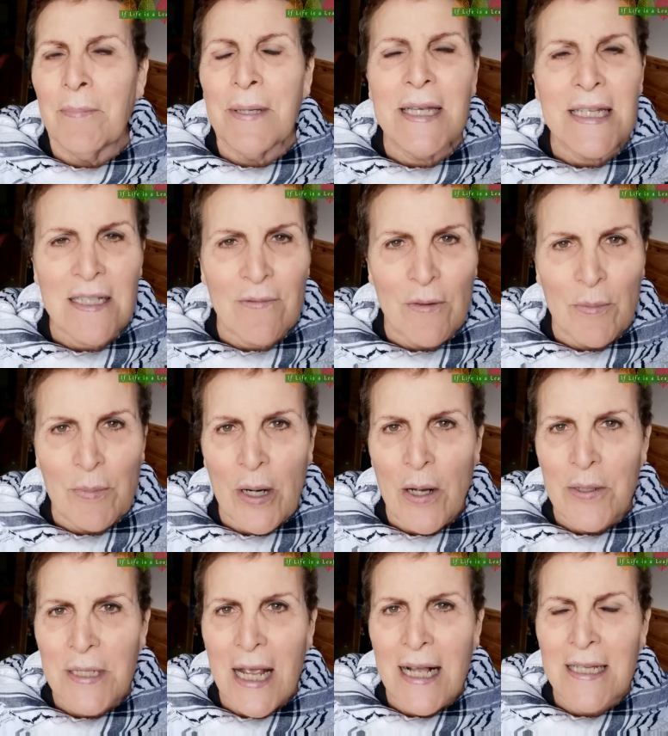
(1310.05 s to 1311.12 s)
peaceful
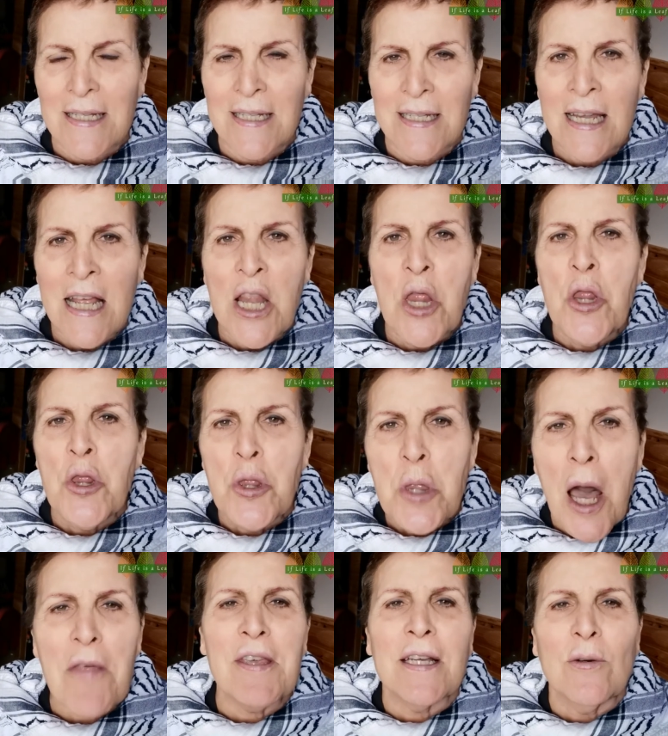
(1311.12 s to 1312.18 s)
protests.
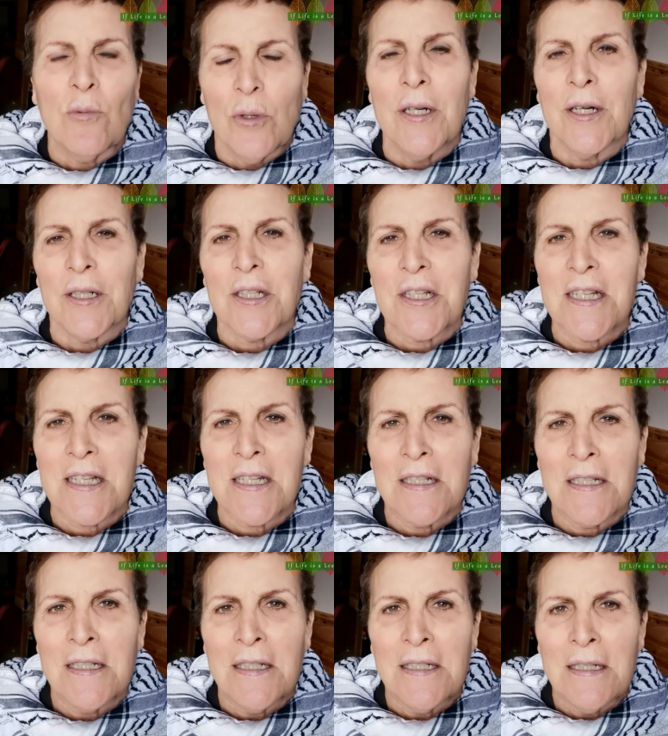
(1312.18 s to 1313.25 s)
Nothing
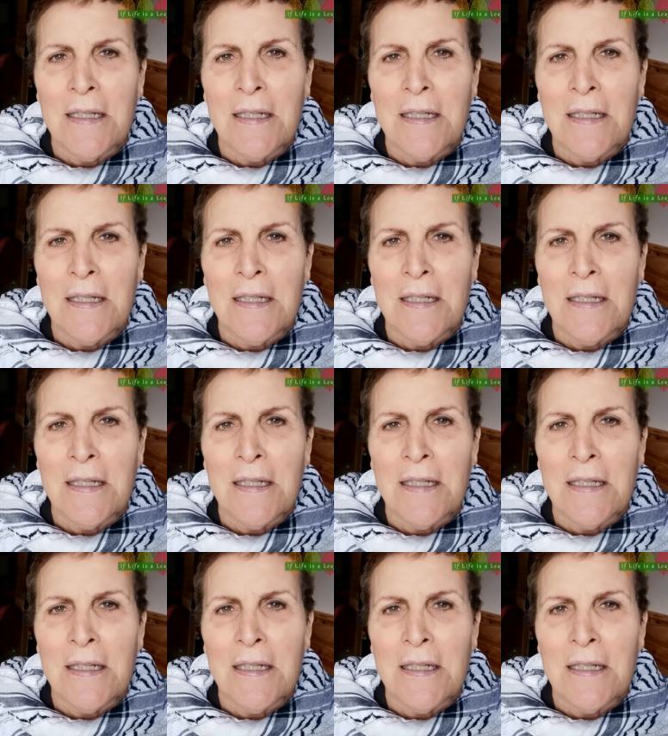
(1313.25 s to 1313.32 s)
works.